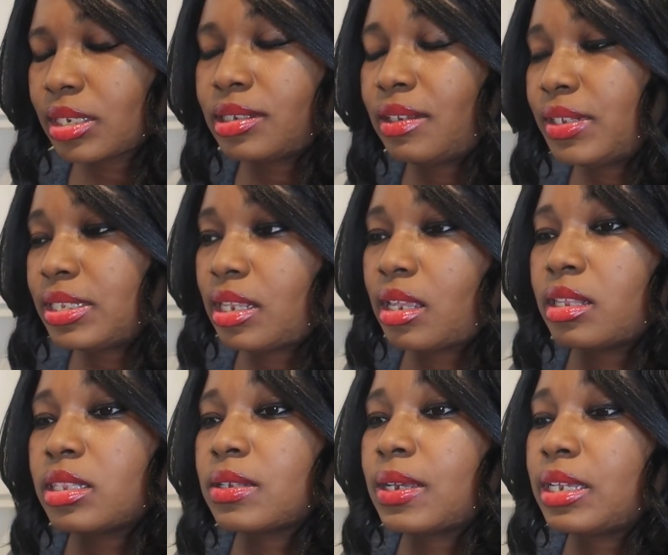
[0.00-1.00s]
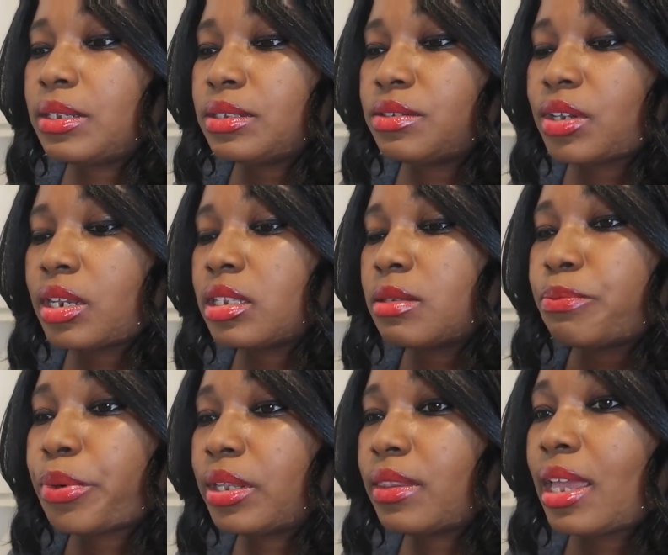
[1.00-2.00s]
TV stand, so I usually try to
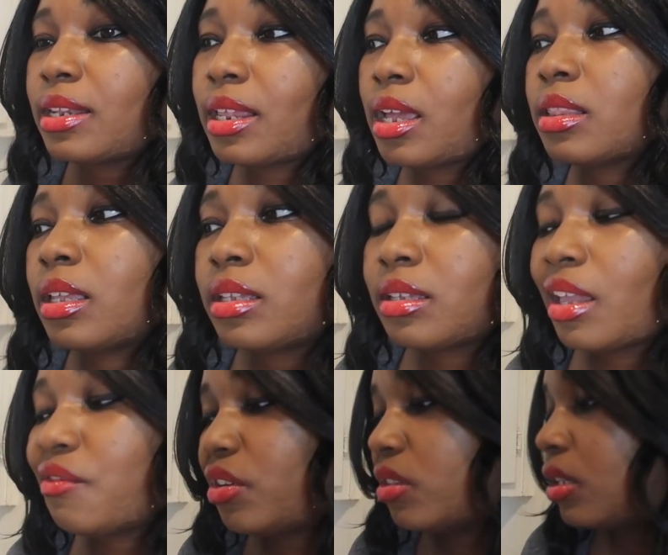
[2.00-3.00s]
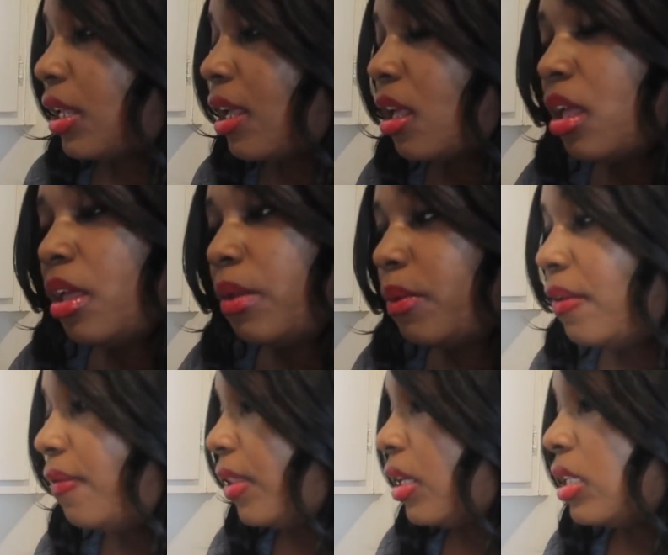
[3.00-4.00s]
spray that down like every other day
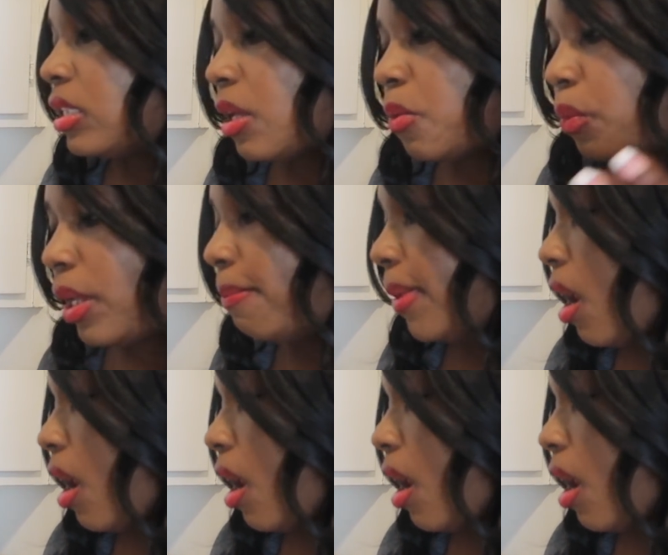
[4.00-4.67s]
with this and wipe